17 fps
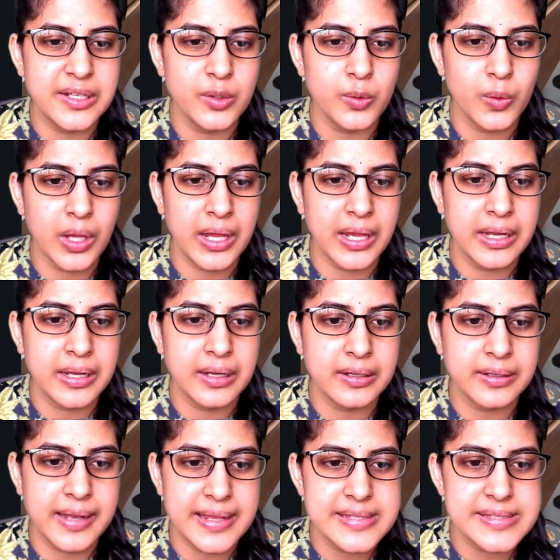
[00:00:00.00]

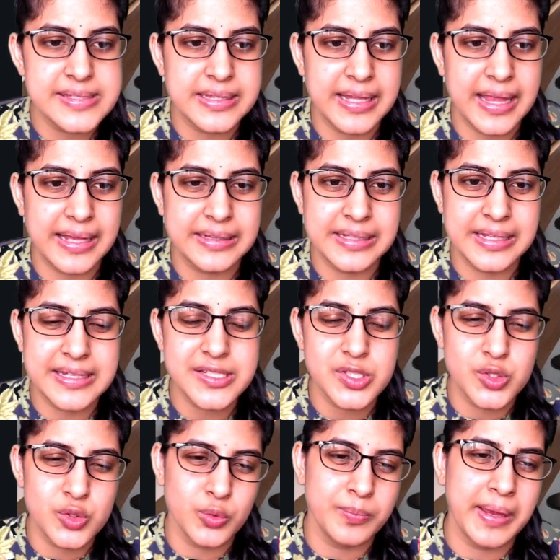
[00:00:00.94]
looking desk like
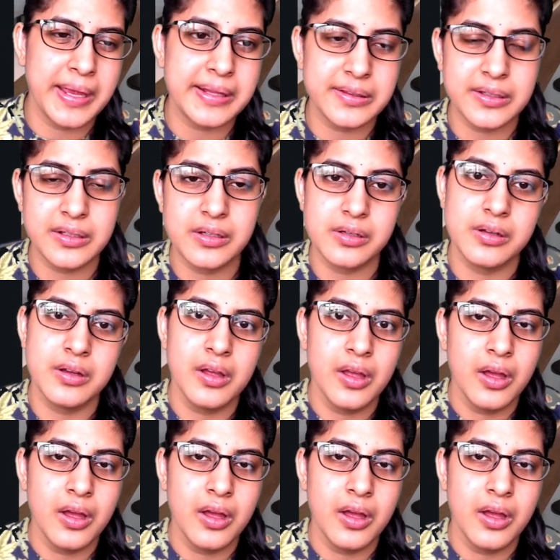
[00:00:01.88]
these to make the